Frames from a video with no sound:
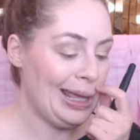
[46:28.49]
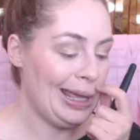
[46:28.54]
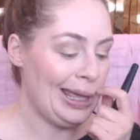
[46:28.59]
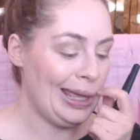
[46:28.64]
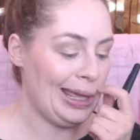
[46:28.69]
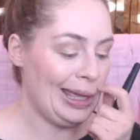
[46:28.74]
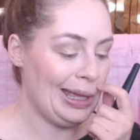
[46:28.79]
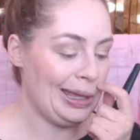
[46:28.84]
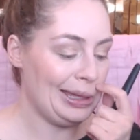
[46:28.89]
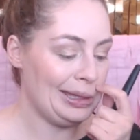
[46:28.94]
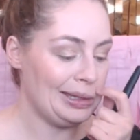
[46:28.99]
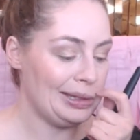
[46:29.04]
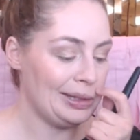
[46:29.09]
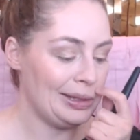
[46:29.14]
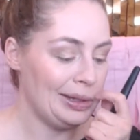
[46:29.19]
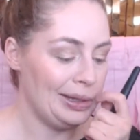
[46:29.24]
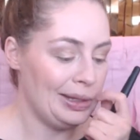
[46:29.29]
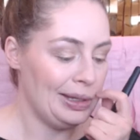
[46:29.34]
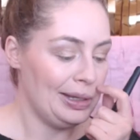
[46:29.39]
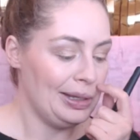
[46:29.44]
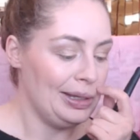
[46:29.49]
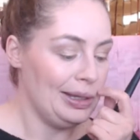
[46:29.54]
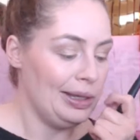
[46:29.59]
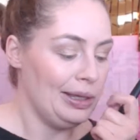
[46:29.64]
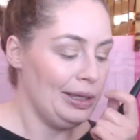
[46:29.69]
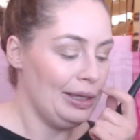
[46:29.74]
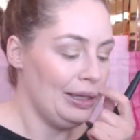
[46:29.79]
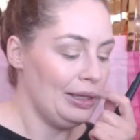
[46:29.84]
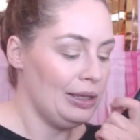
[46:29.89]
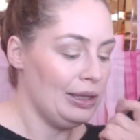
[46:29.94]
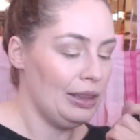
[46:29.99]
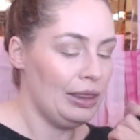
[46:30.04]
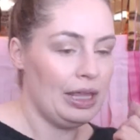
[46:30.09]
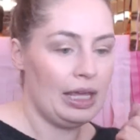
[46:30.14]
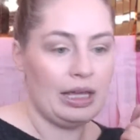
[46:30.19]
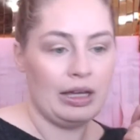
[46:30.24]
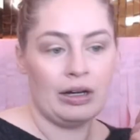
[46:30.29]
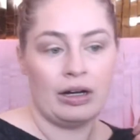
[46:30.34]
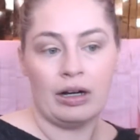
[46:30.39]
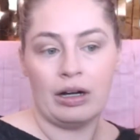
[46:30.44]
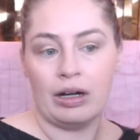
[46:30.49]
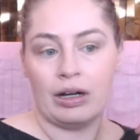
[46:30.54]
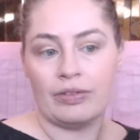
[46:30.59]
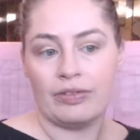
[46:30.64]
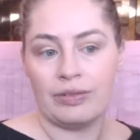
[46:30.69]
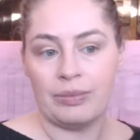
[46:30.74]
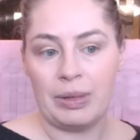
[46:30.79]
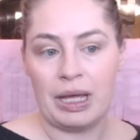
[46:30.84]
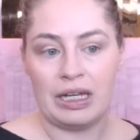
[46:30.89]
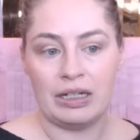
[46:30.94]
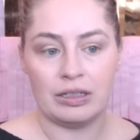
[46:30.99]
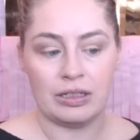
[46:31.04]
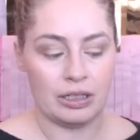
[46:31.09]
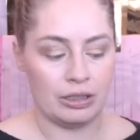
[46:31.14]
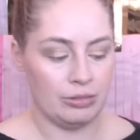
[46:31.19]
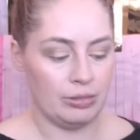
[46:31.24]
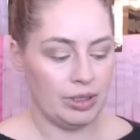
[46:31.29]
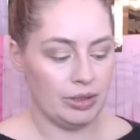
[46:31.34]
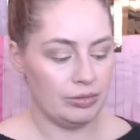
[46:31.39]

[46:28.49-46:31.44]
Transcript: And they are from Manitoba,